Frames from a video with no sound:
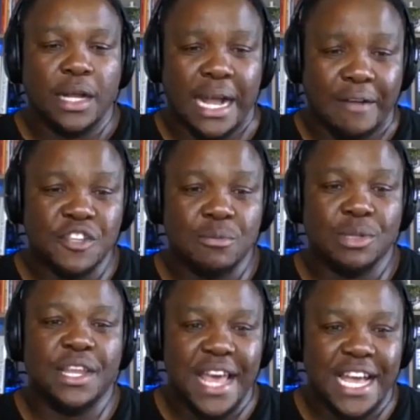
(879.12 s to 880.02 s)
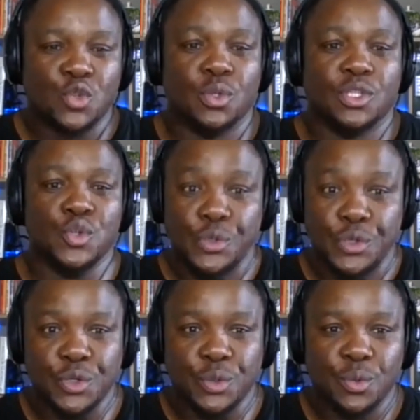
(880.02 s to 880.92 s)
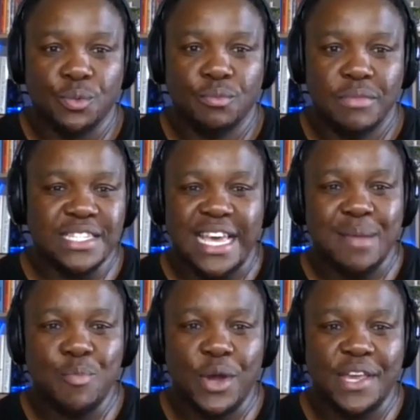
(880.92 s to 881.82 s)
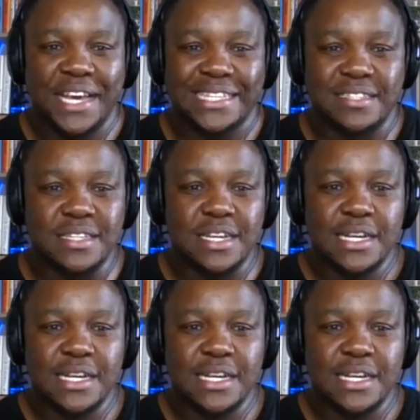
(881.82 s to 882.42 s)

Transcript: comfortable and natural to you, the same way that